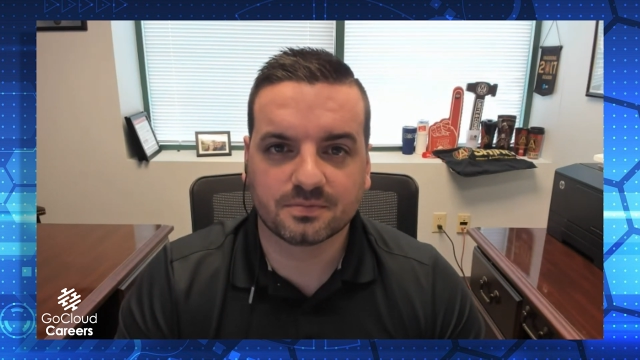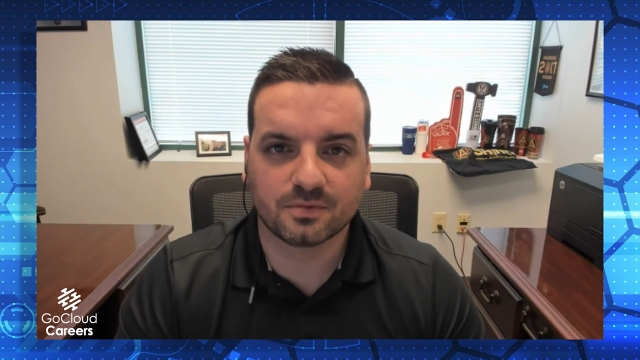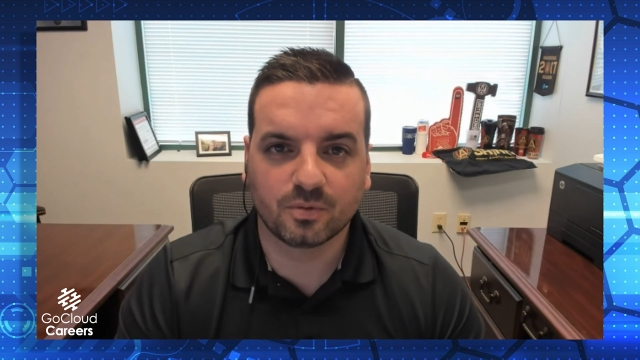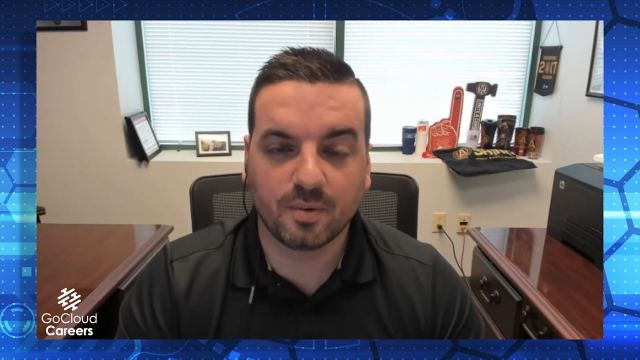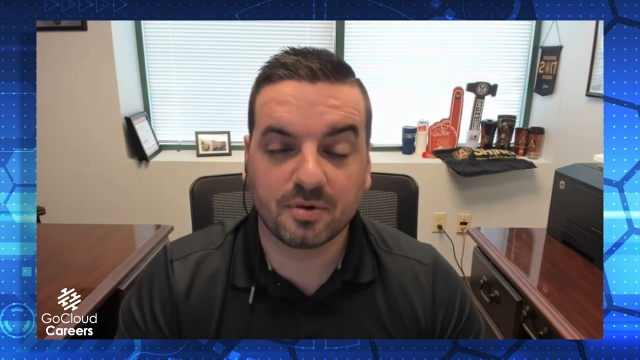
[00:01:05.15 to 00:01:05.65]

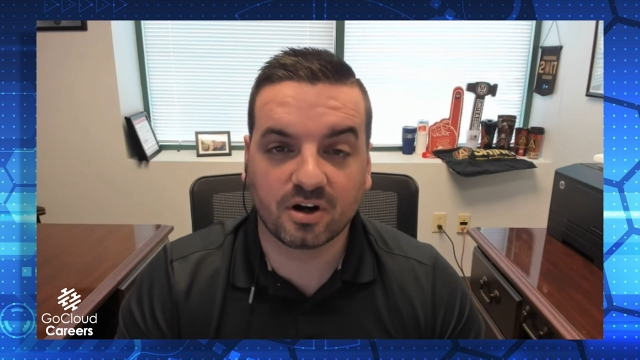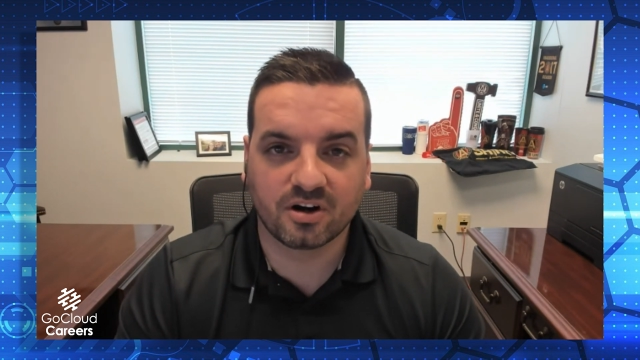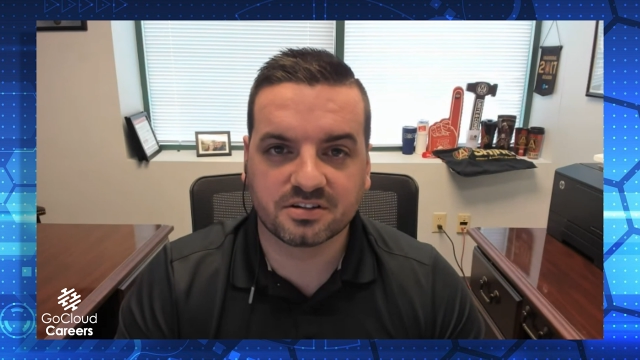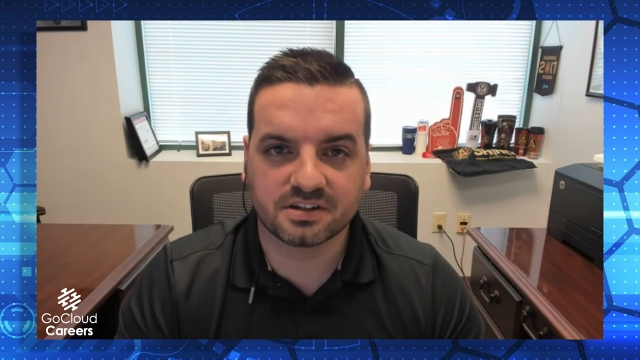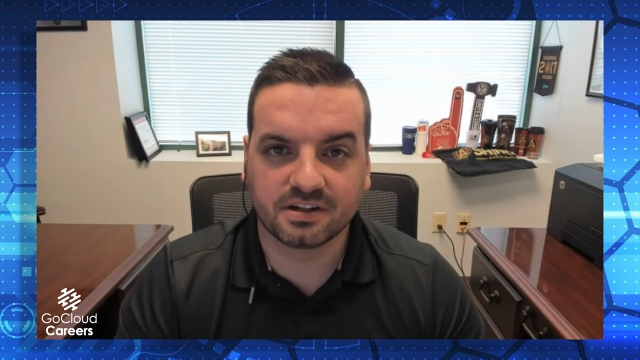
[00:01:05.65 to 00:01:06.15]

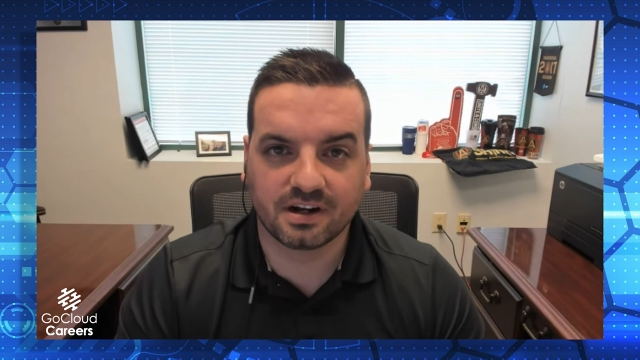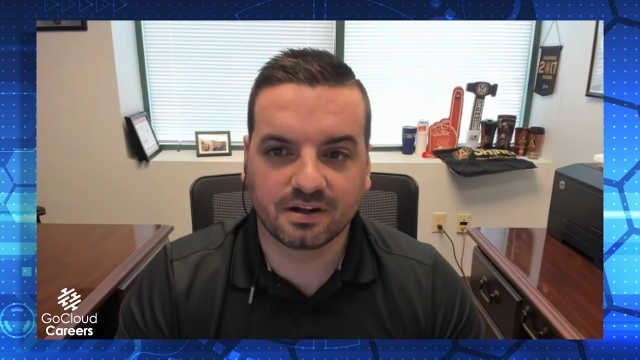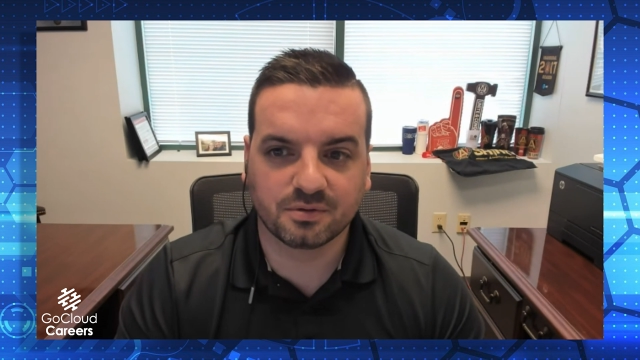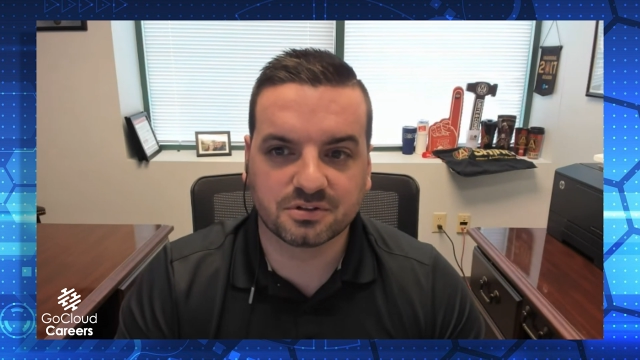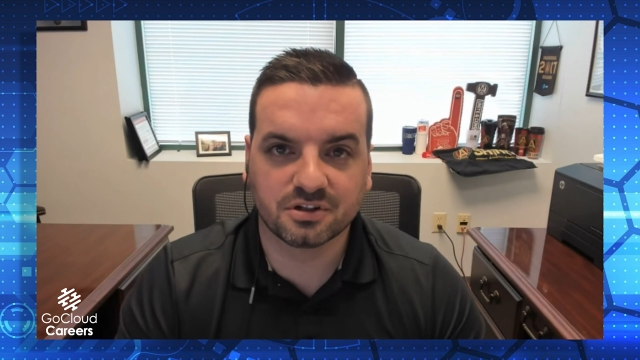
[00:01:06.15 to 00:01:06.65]
webinars, and I
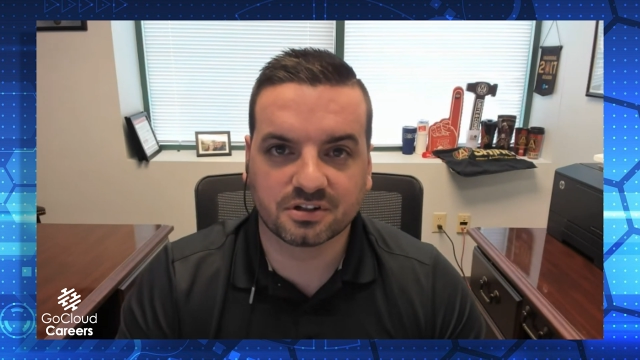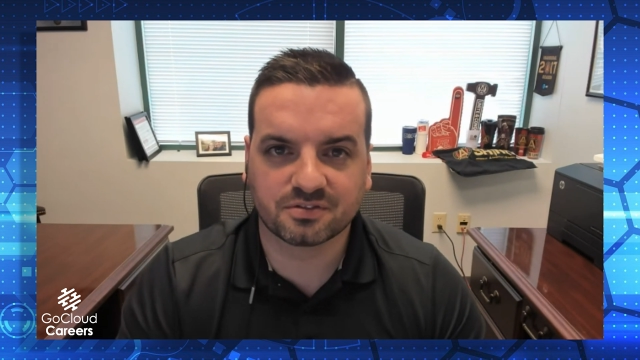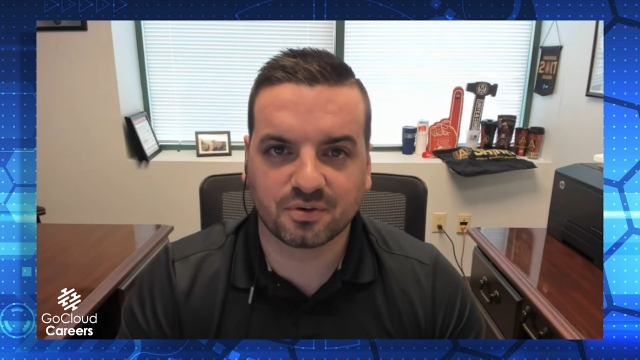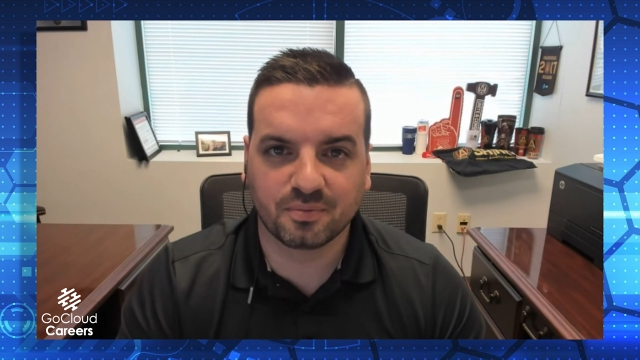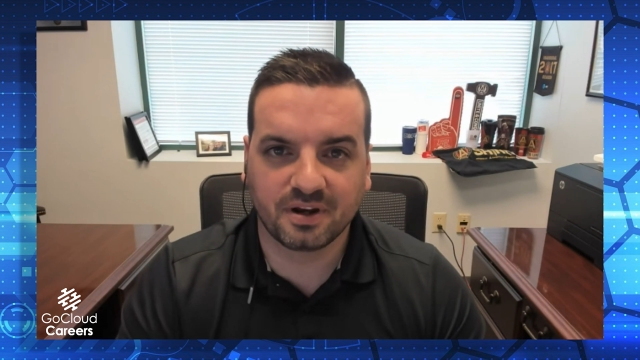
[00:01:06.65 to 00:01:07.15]
was hooked
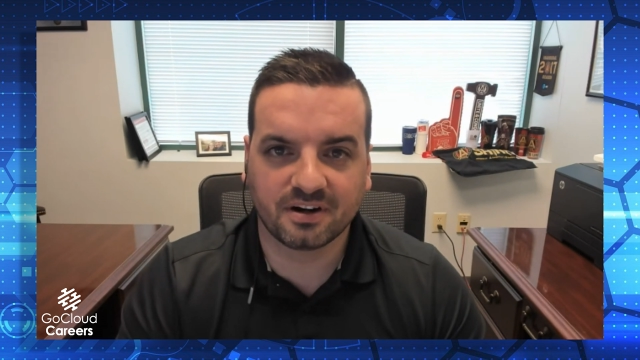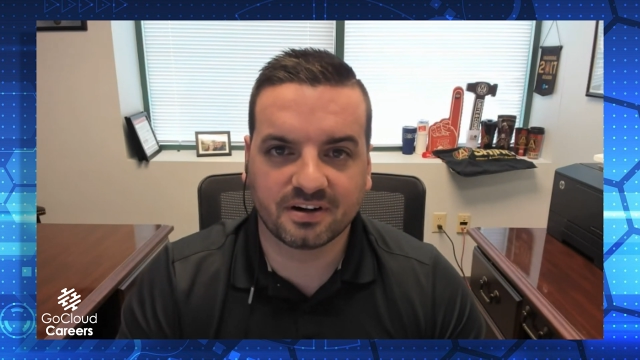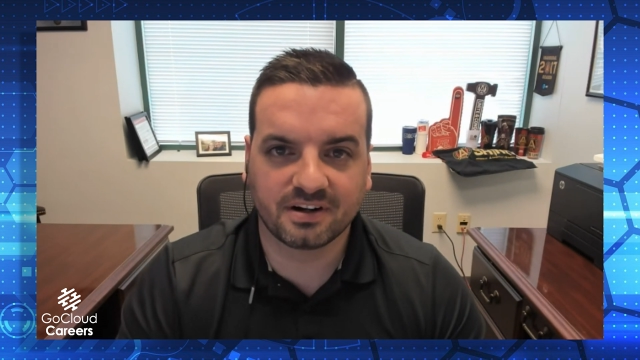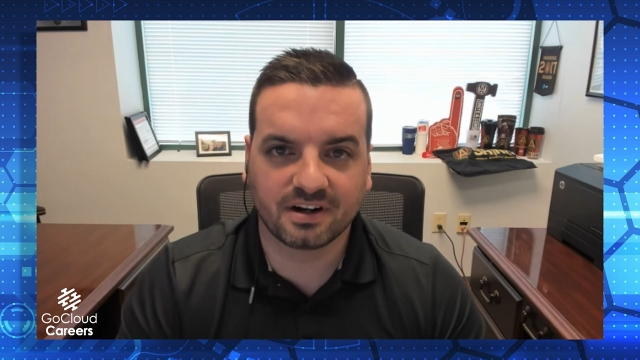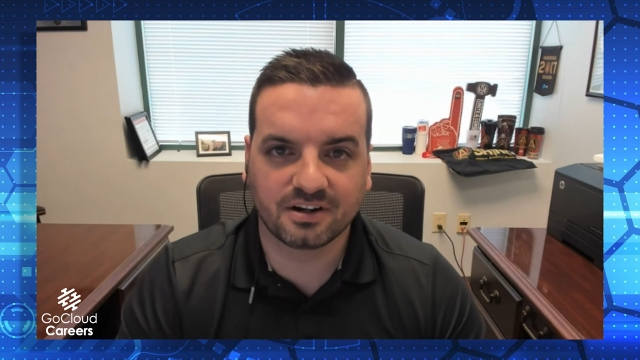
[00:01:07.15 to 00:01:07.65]
from there.
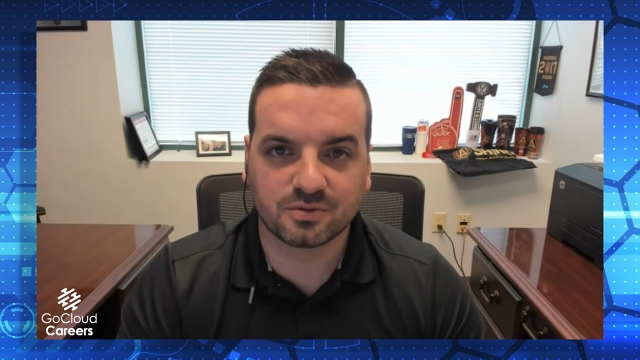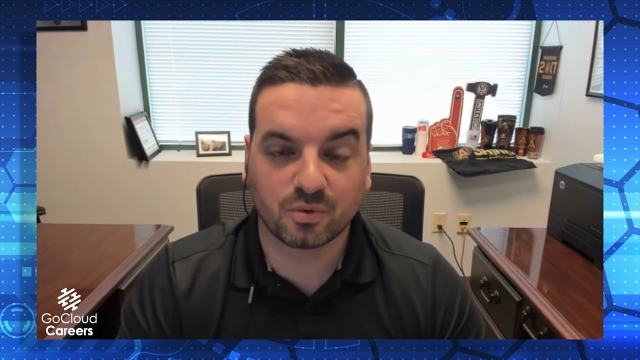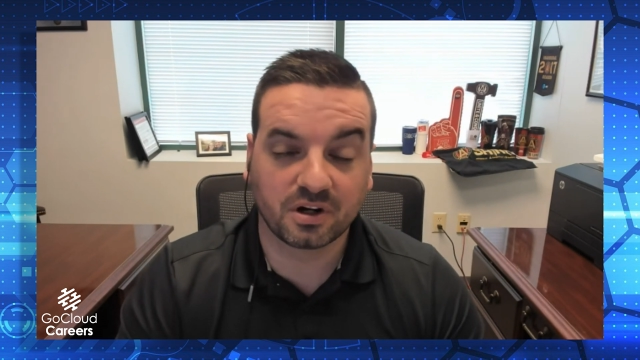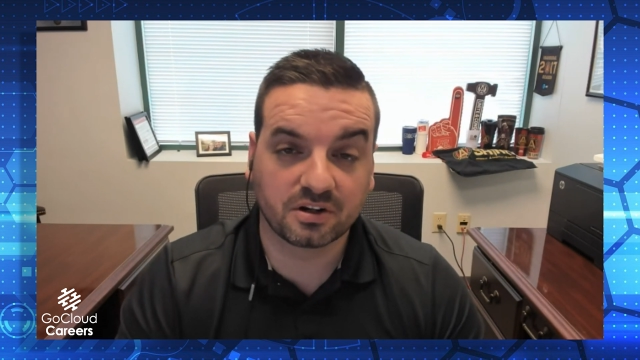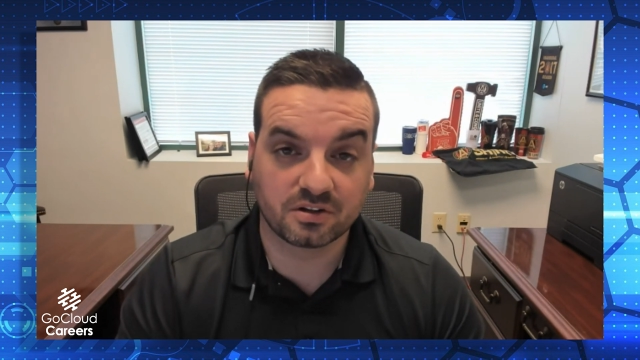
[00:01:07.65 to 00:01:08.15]
And I just
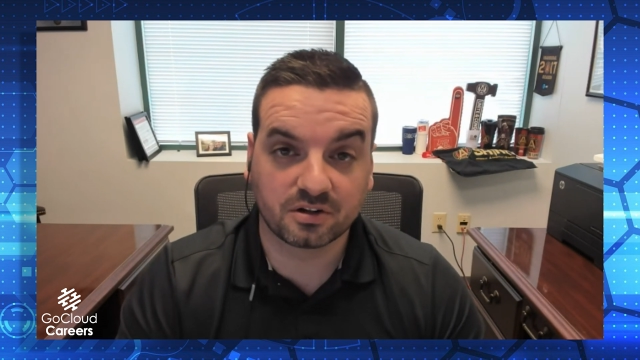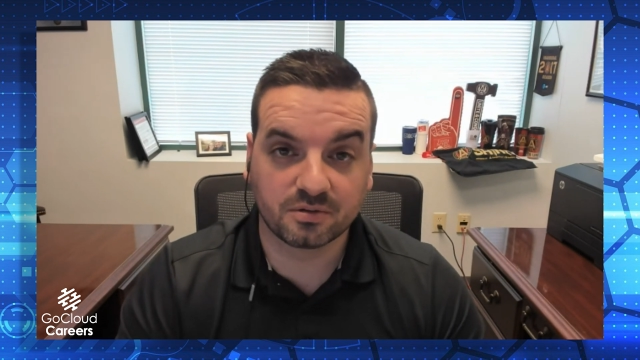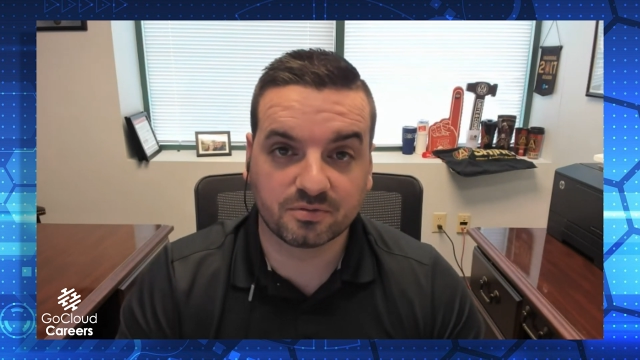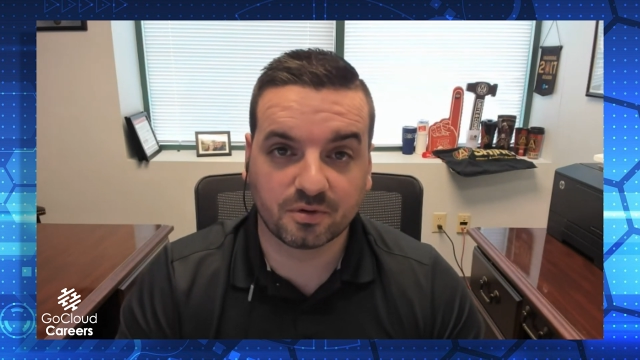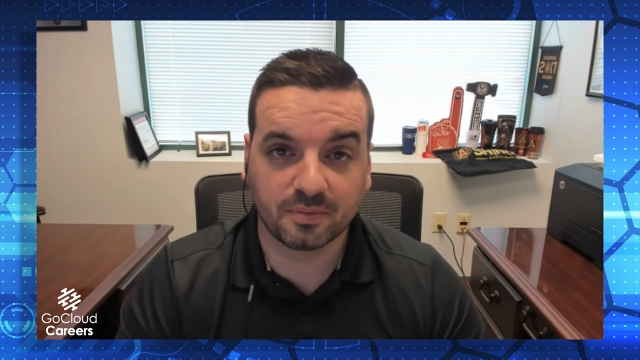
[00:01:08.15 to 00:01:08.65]
wanted to learn
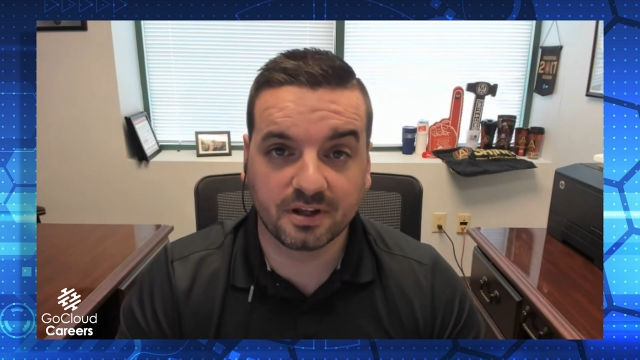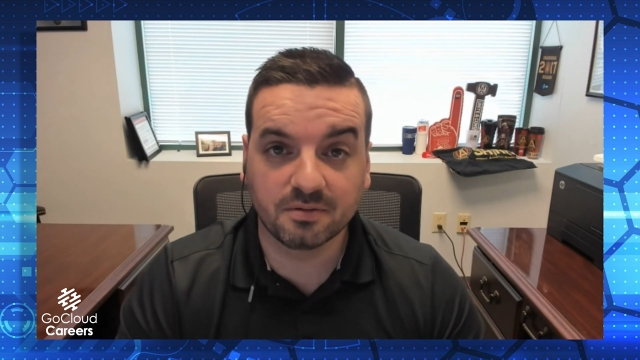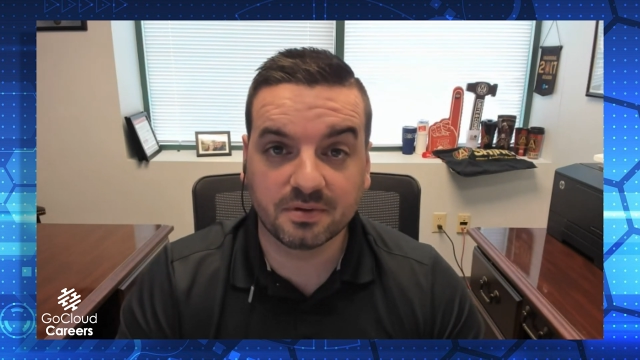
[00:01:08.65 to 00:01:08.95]
from him,